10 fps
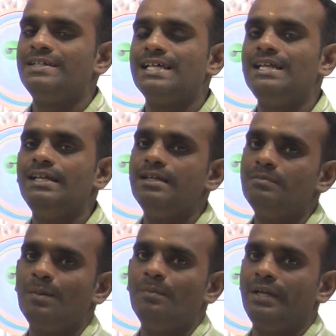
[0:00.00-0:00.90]
vitelline
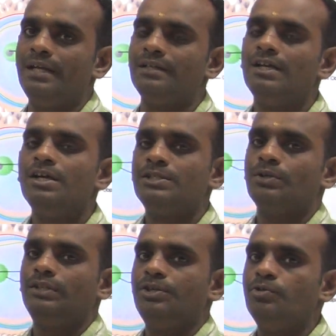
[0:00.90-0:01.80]
membrane.
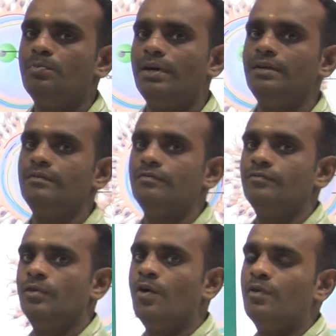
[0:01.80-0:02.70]
So the human
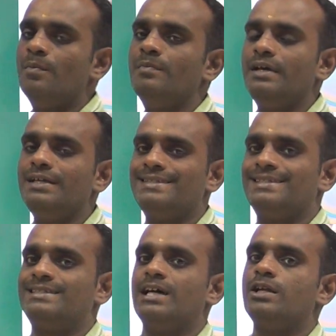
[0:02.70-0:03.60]
ovum is
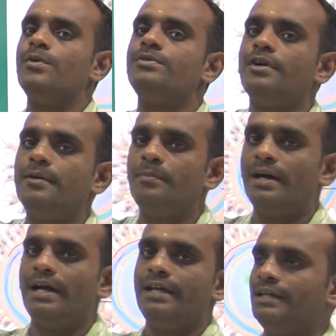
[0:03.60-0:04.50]
surrounded
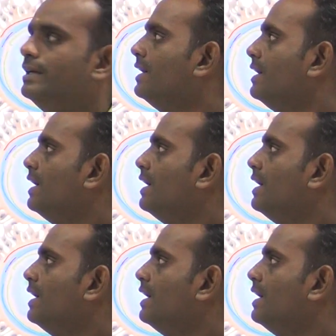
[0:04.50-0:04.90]
by